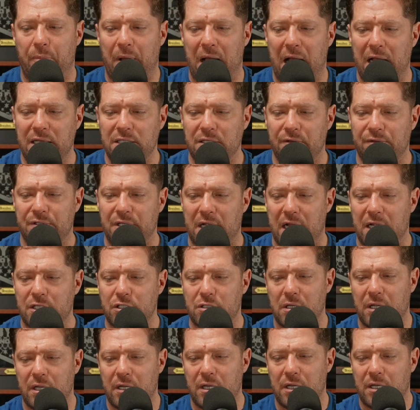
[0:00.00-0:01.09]
positive
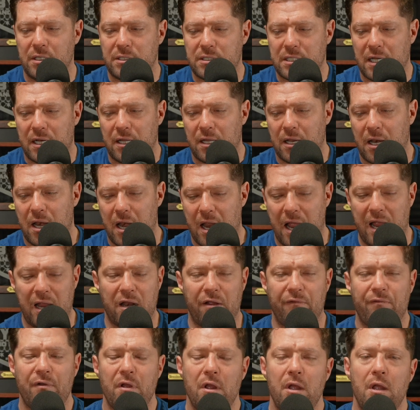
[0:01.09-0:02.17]
sides instead of the
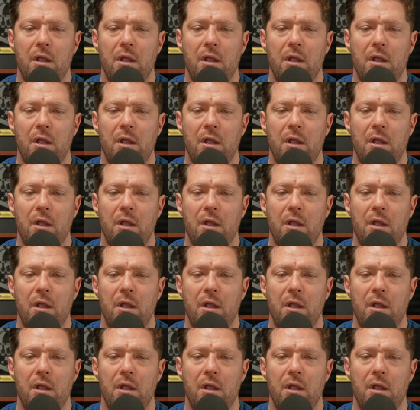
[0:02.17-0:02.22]
negative.